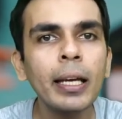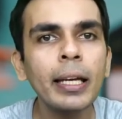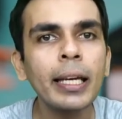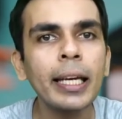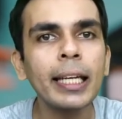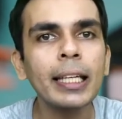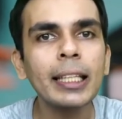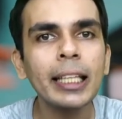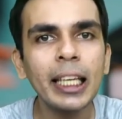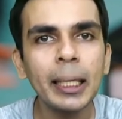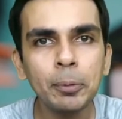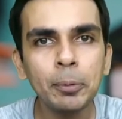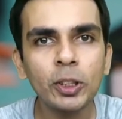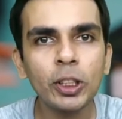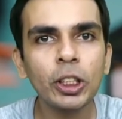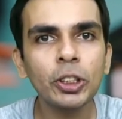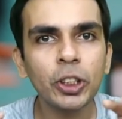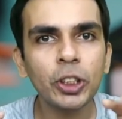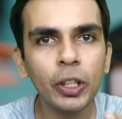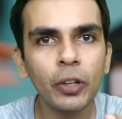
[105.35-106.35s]
It keeps
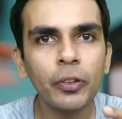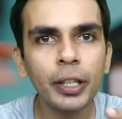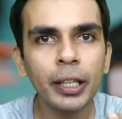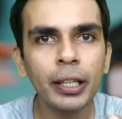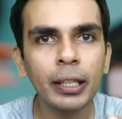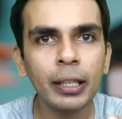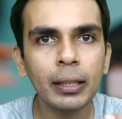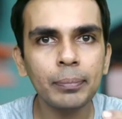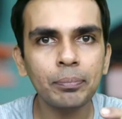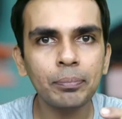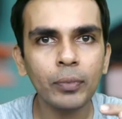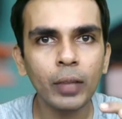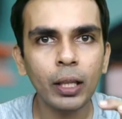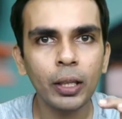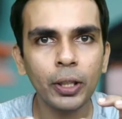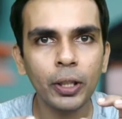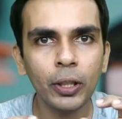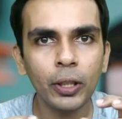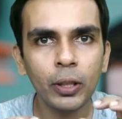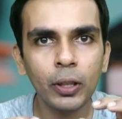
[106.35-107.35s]
the children,
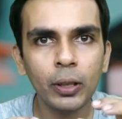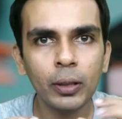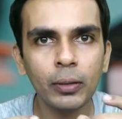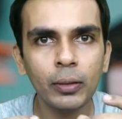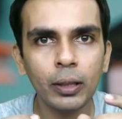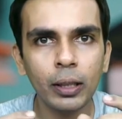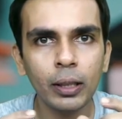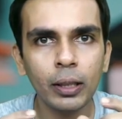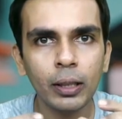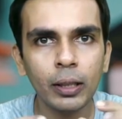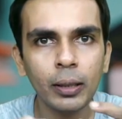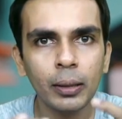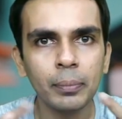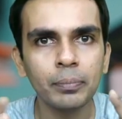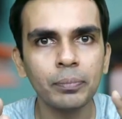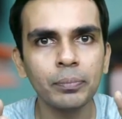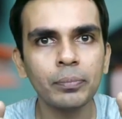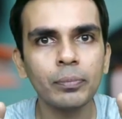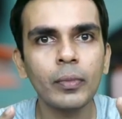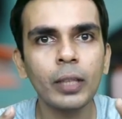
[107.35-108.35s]
you know,
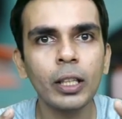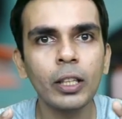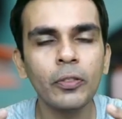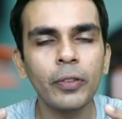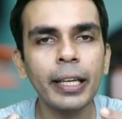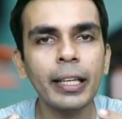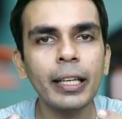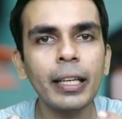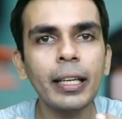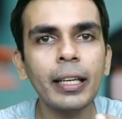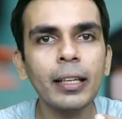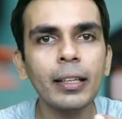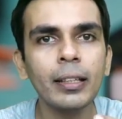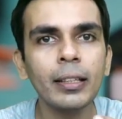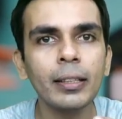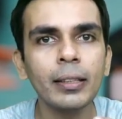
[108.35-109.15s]
very